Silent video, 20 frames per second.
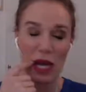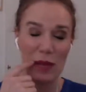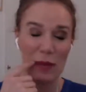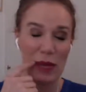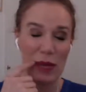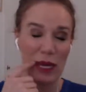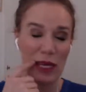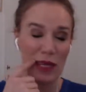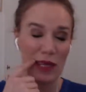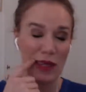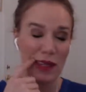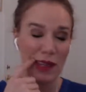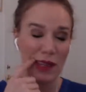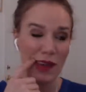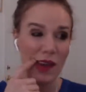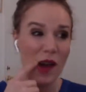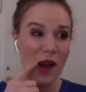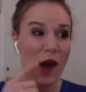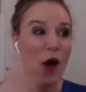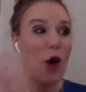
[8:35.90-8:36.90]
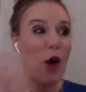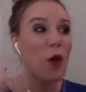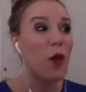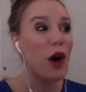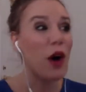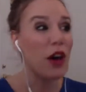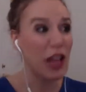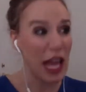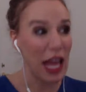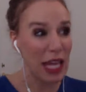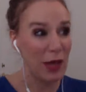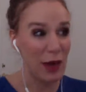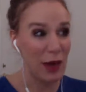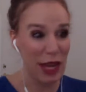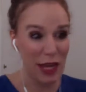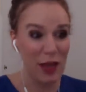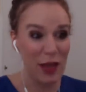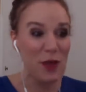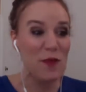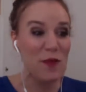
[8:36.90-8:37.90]
at math. Well,
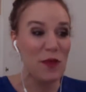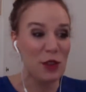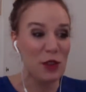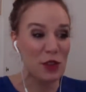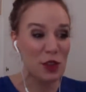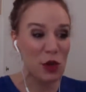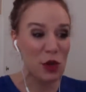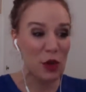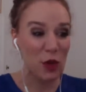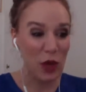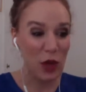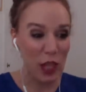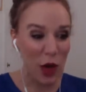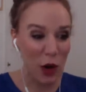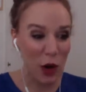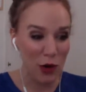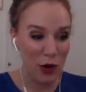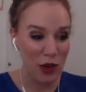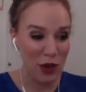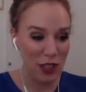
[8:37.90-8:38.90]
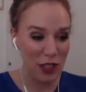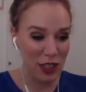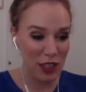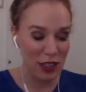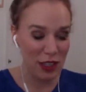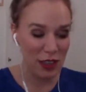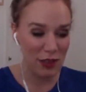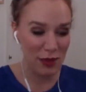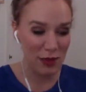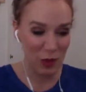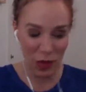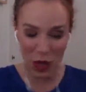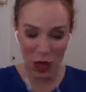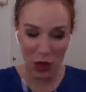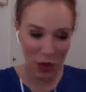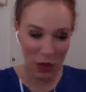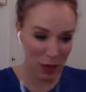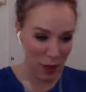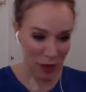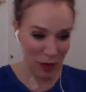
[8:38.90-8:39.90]
anyway, so we go to the
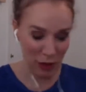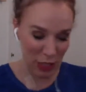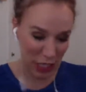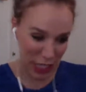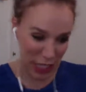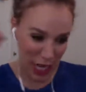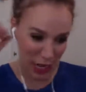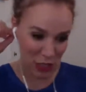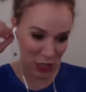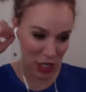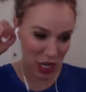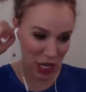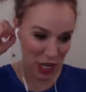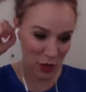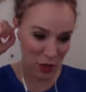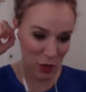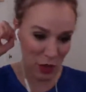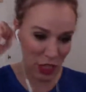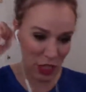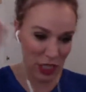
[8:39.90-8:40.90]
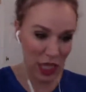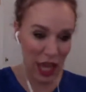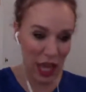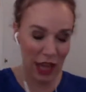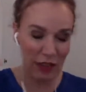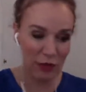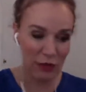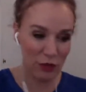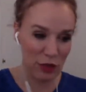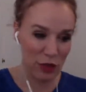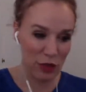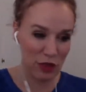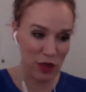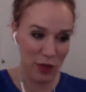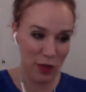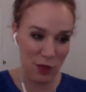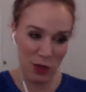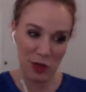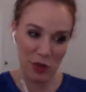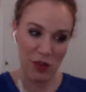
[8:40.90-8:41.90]
Beverly Connection and we're in line for
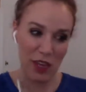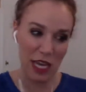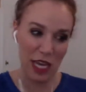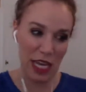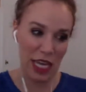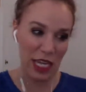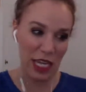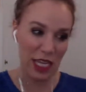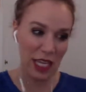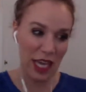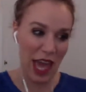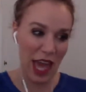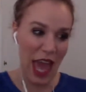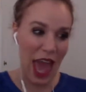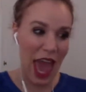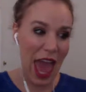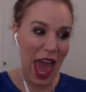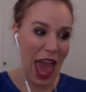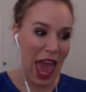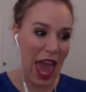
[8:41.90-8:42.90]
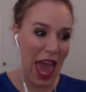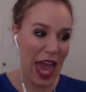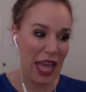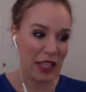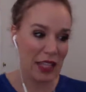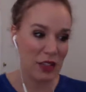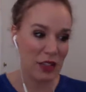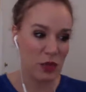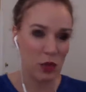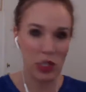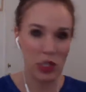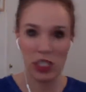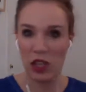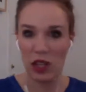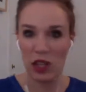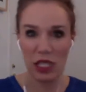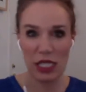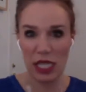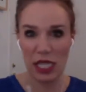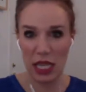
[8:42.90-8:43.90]
a movie and we
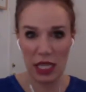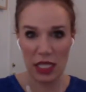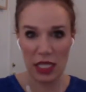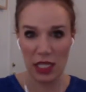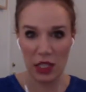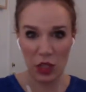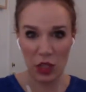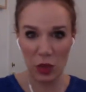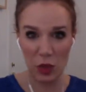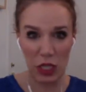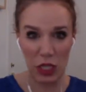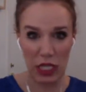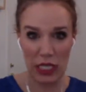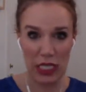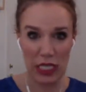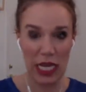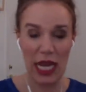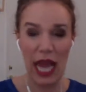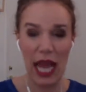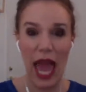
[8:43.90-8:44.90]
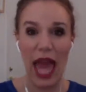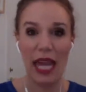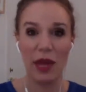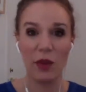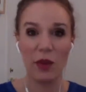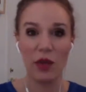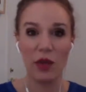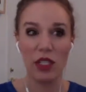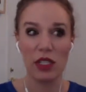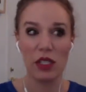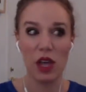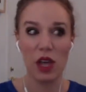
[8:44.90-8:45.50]
saw this thing that said Good Will Hunting and it was